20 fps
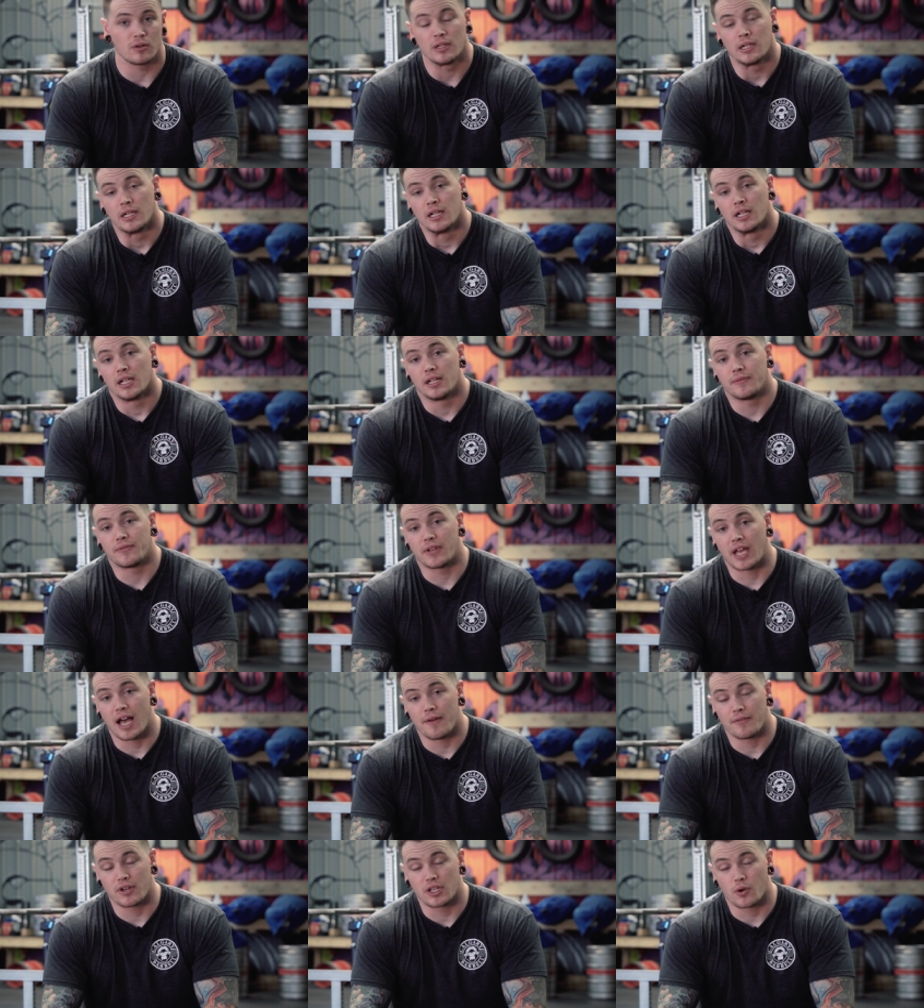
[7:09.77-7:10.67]
If
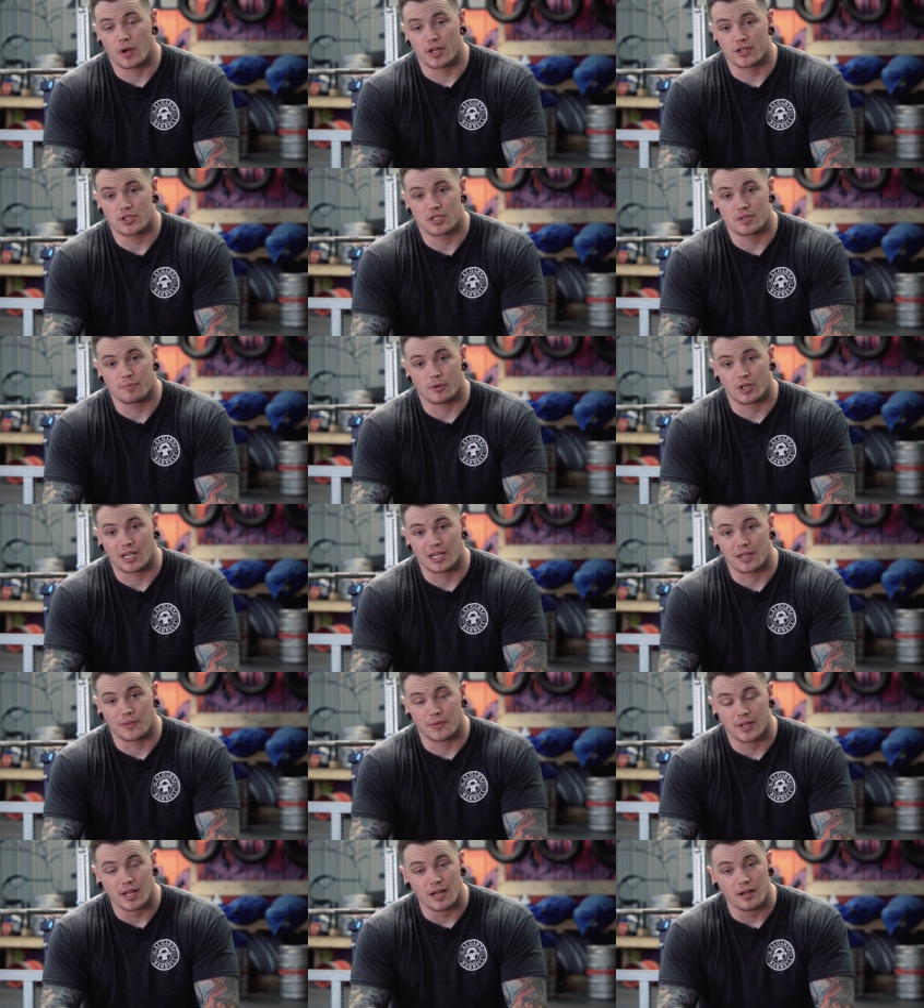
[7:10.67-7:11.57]
you have any questions about
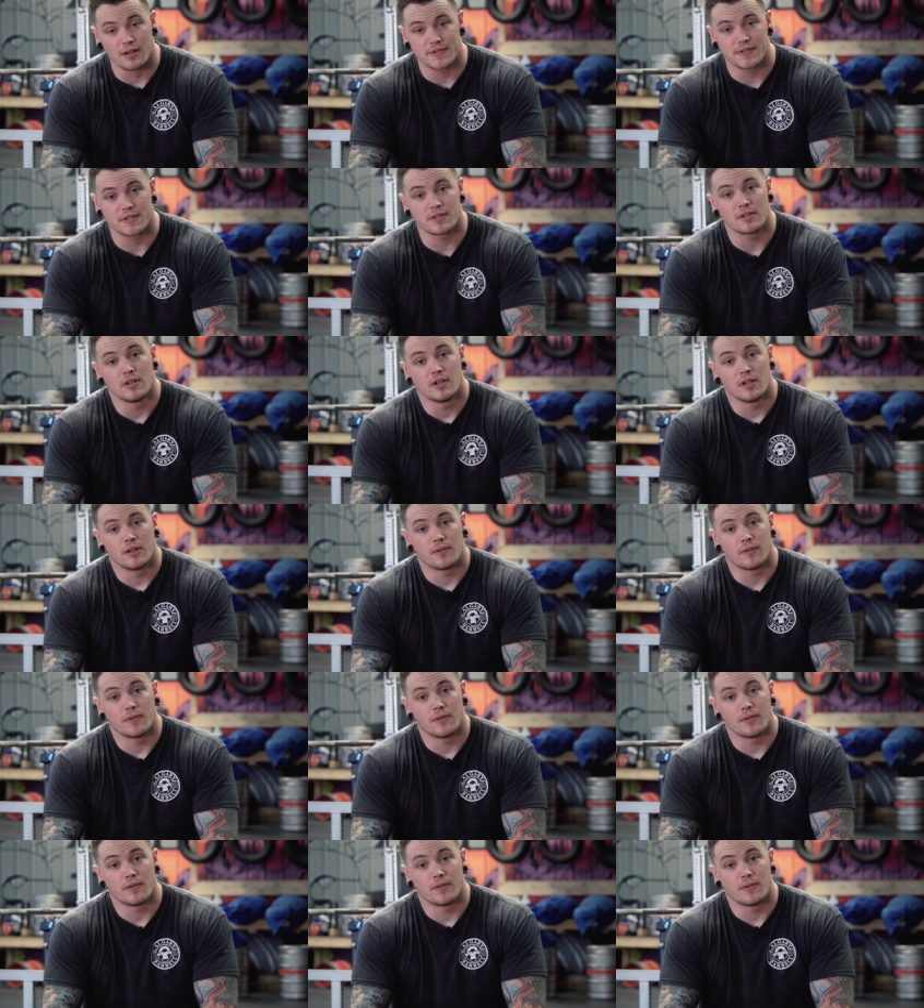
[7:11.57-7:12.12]
anything else,